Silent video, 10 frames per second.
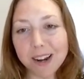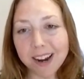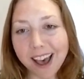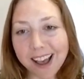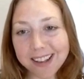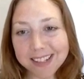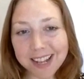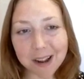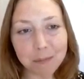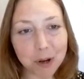And when I ask
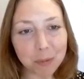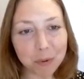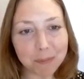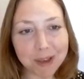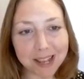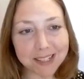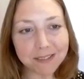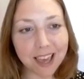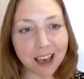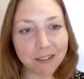that, I'm going to put a
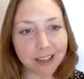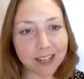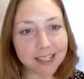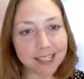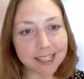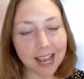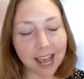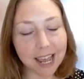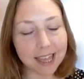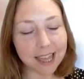massive caveat to
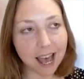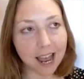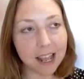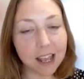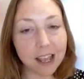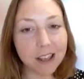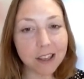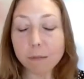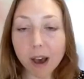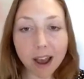say that
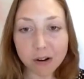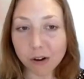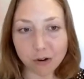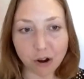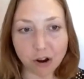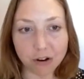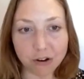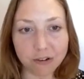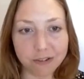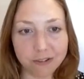you might not
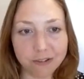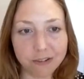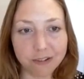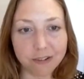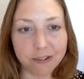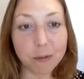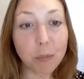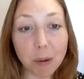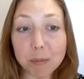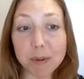know. You
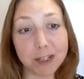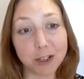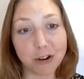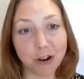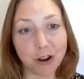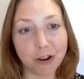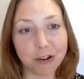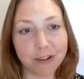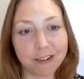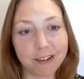probably don't know.
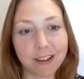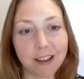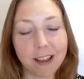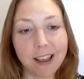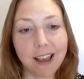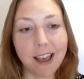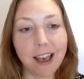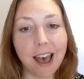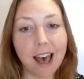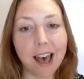
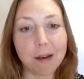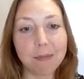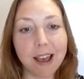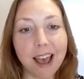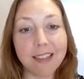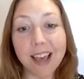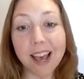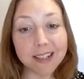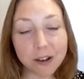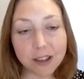And
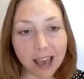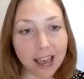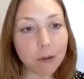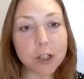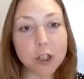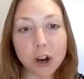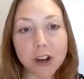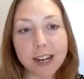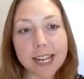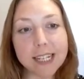that's okay. We
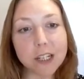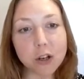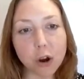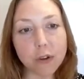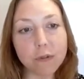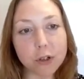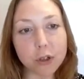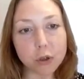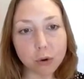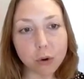don't need to know for
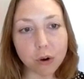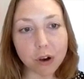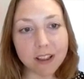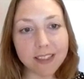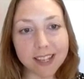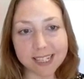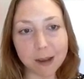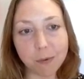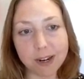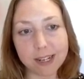sure that
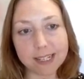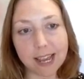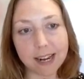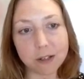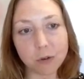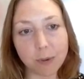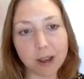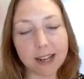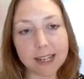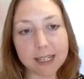someone has had a
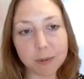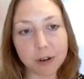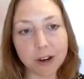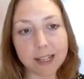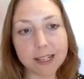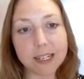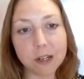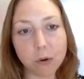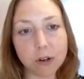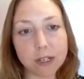traumatic experience
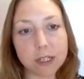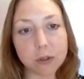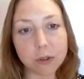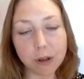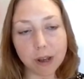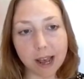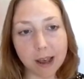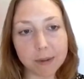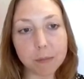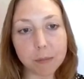in order to
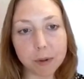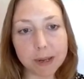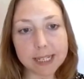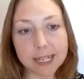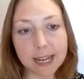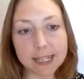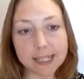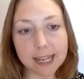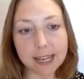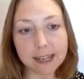implement
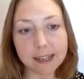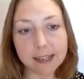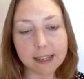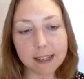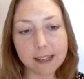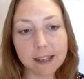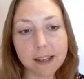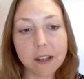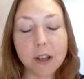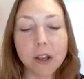TIC.
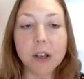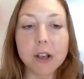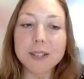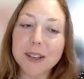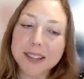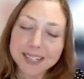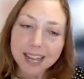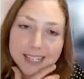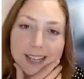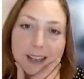So
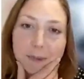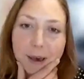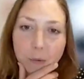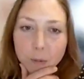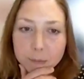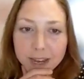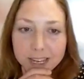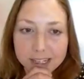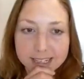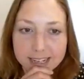start to think about, what
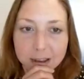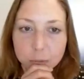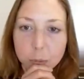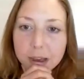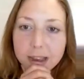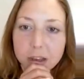might you see?